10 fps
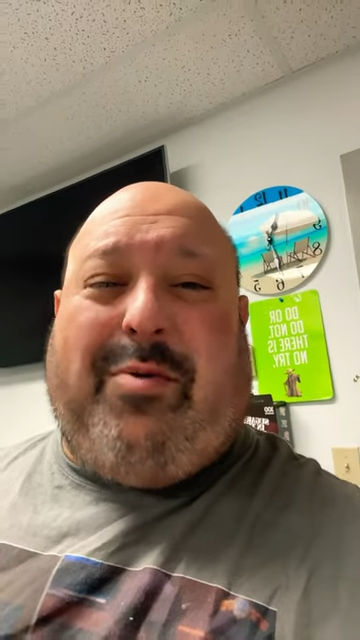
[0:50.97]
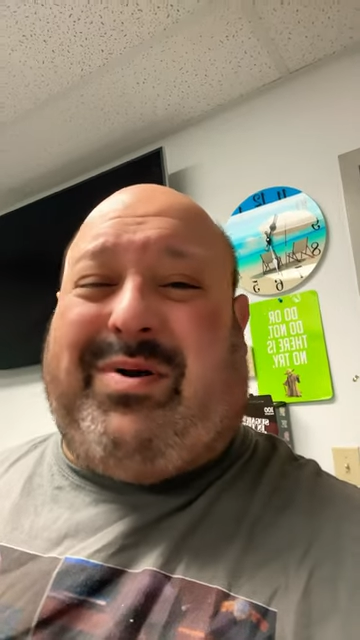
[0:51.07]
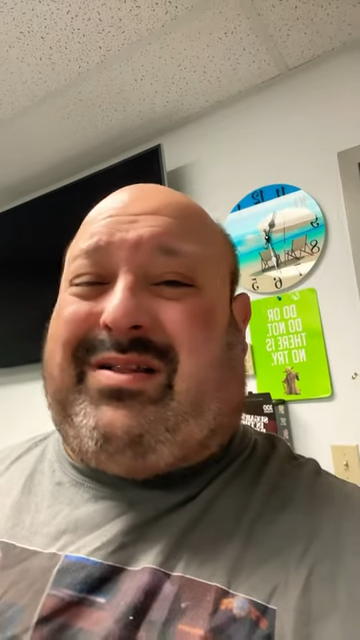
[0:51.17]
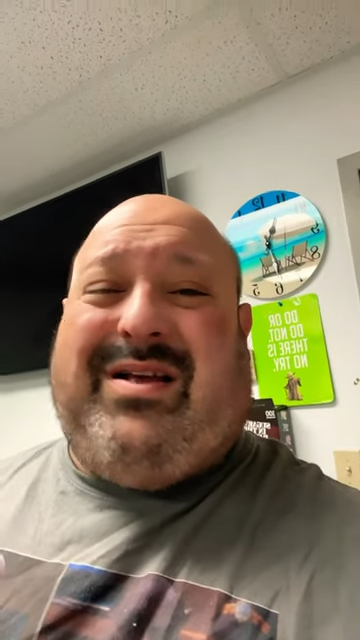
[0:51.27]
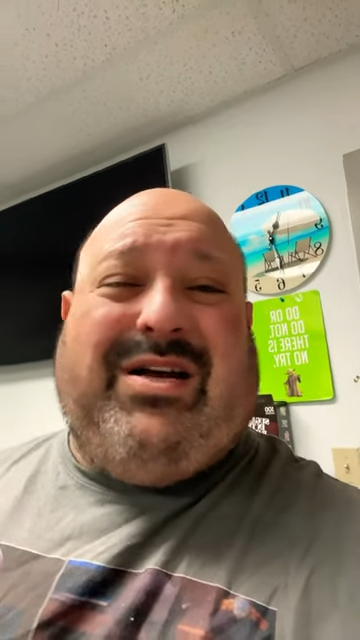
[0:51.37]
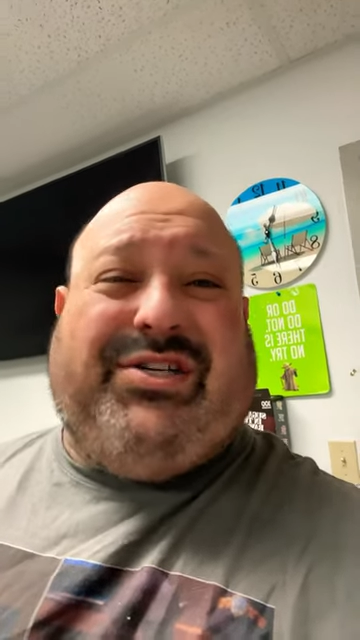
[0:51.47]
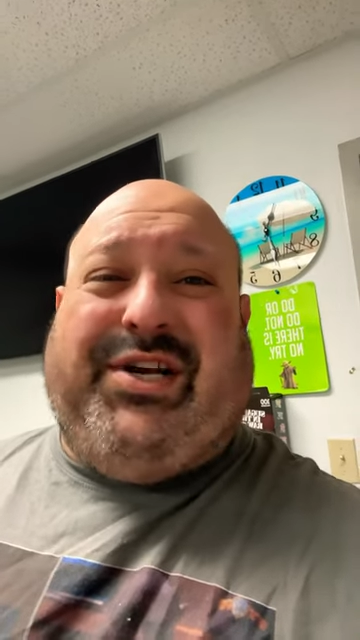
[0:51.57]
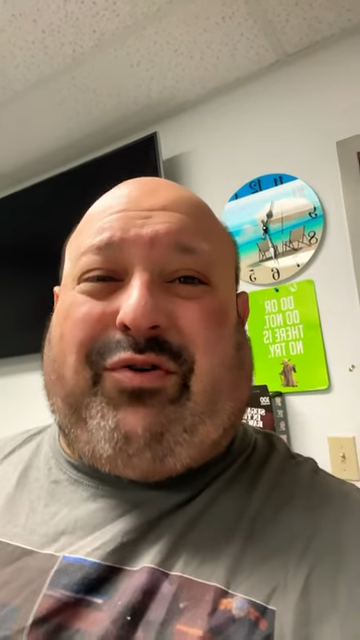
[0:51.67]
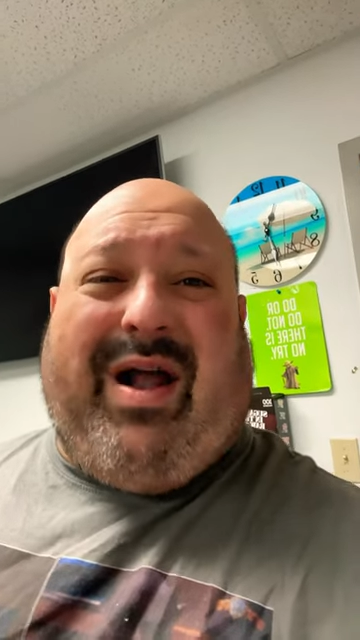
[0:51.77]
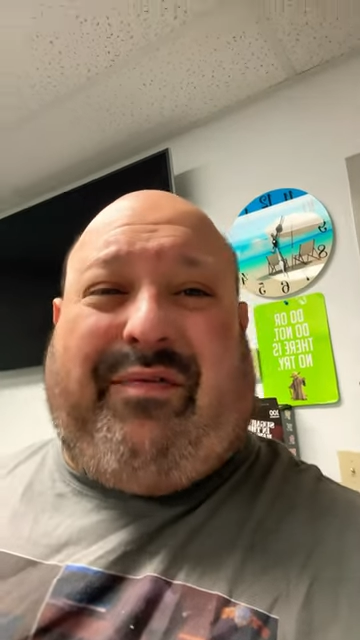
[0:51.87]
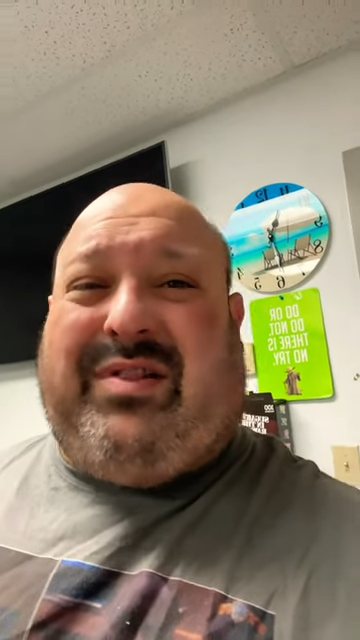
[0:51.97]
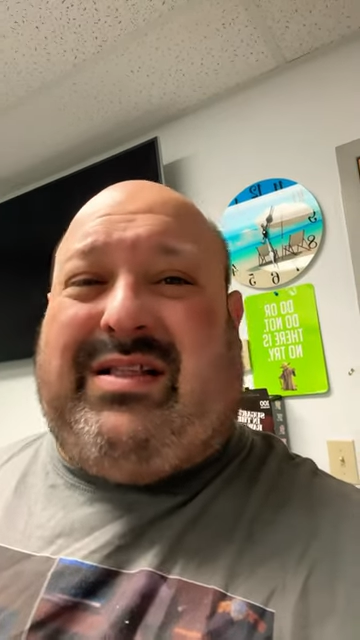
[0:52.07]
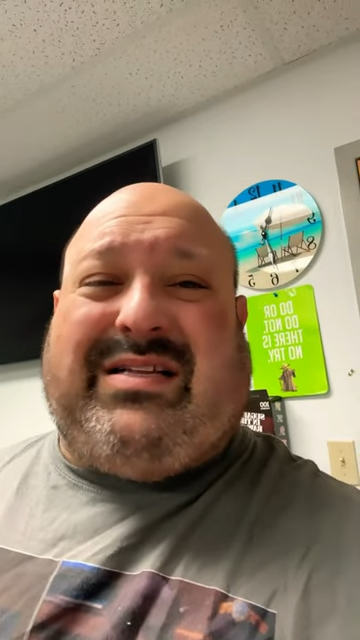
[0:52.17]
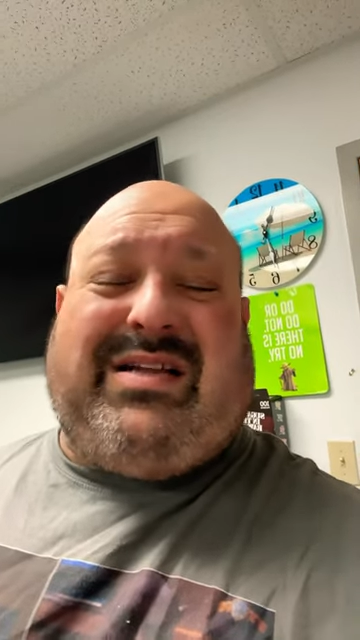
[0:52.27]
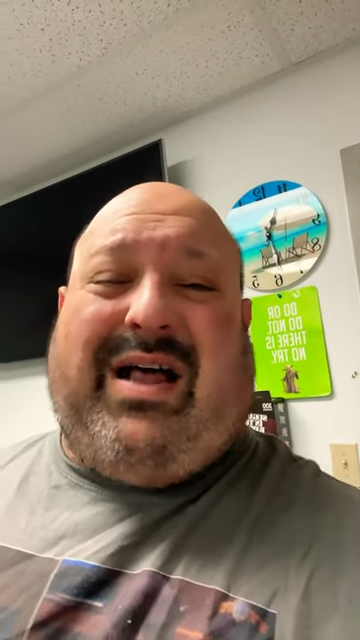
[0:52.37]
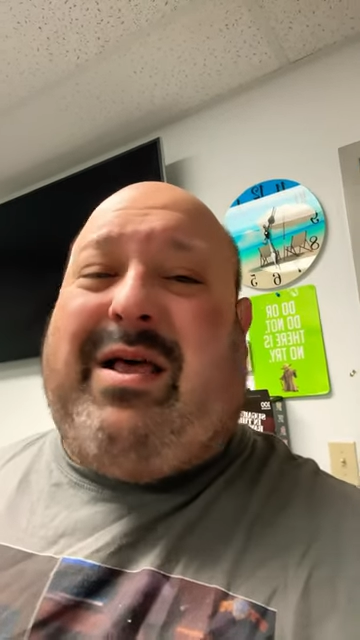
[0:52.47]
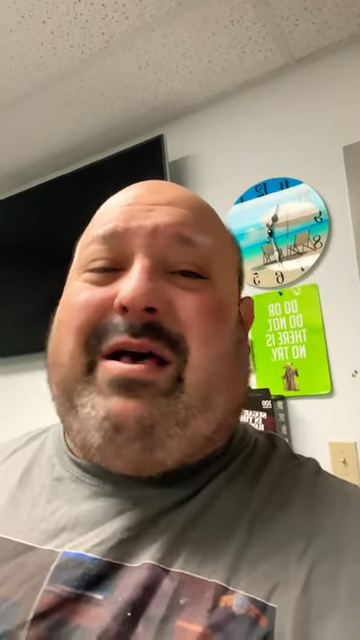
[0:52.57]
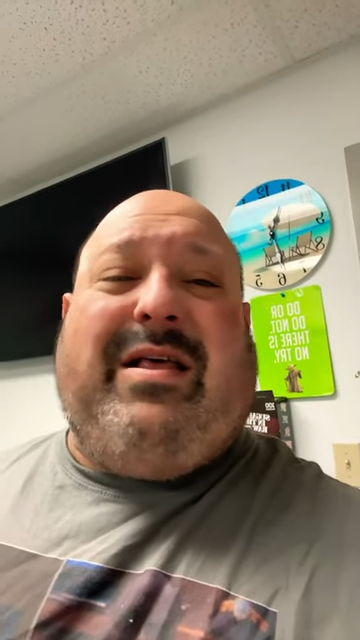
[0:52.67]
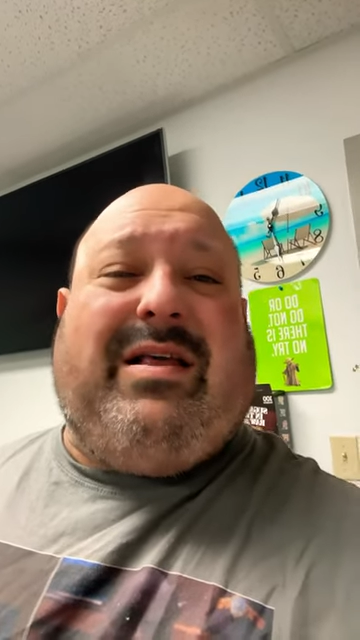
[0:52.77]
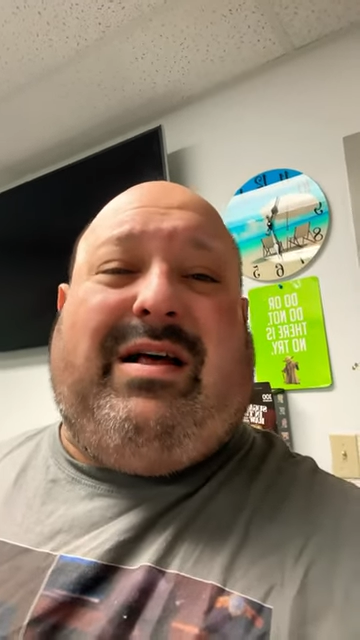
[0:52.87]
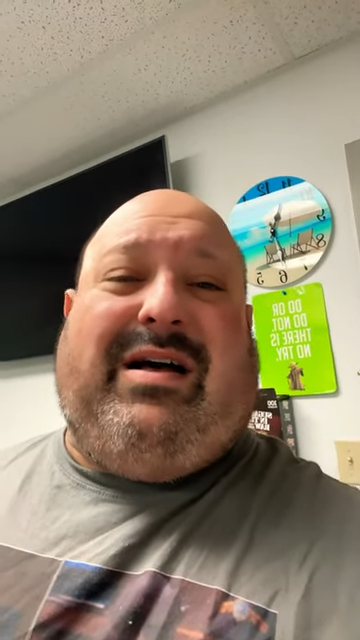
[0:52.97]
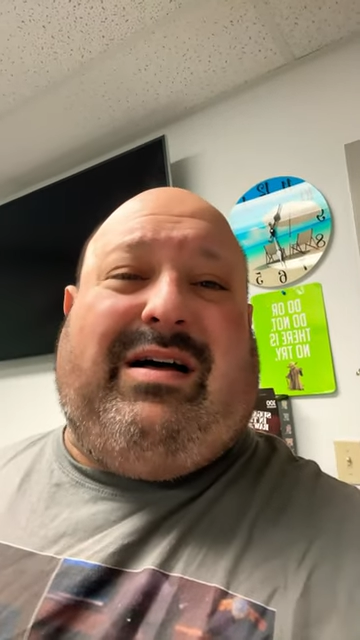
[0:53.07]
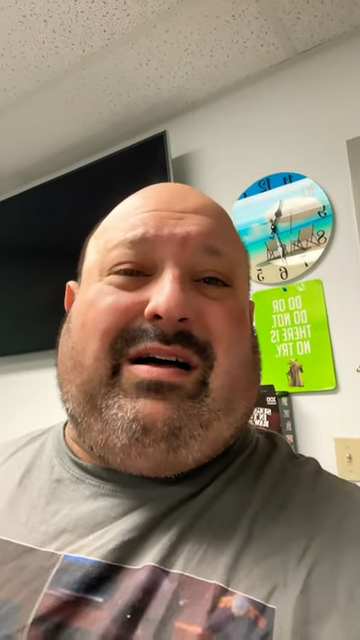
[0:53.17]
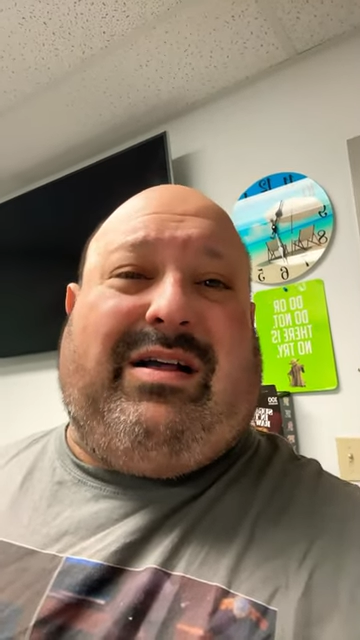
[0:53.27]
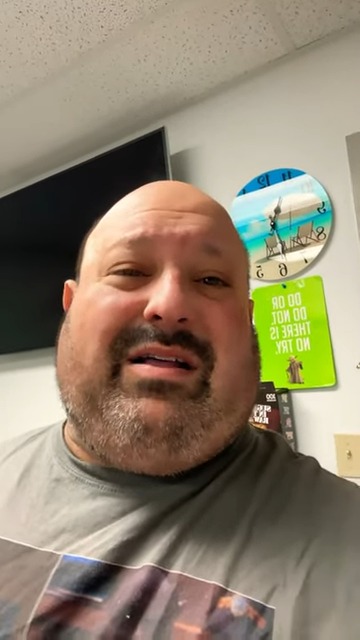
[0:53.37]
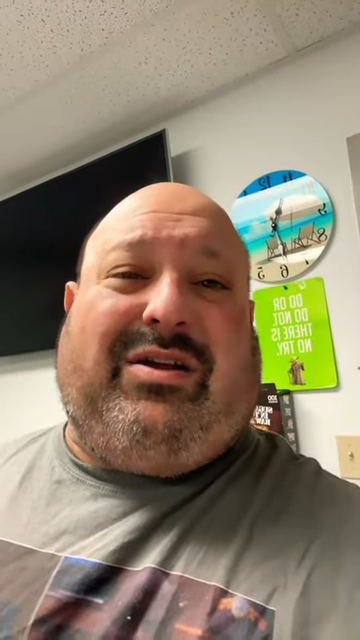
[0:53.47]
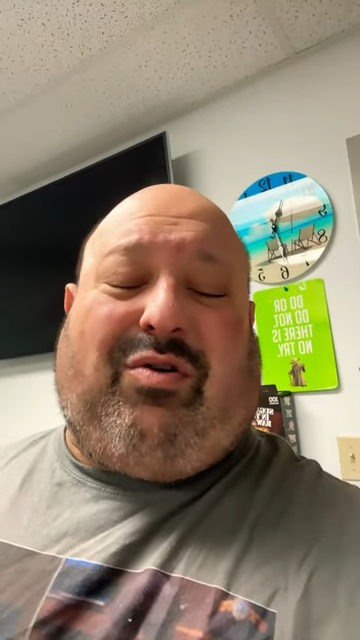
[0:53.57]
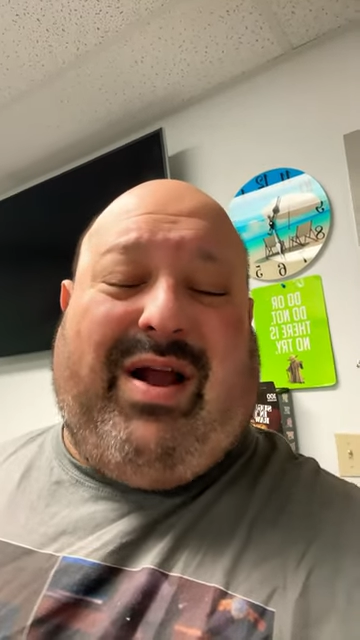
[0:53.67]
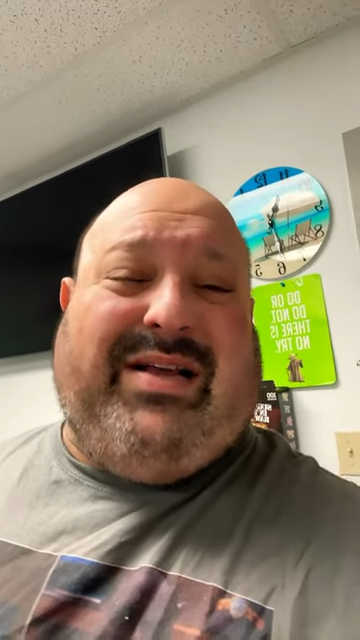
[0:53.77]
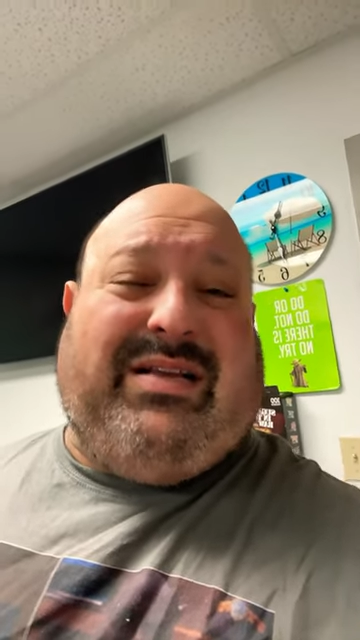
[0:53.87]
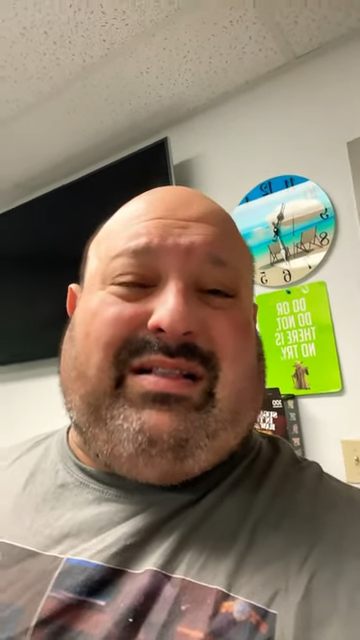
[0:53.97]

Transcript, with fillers: but geographically, that's not uh, crazy.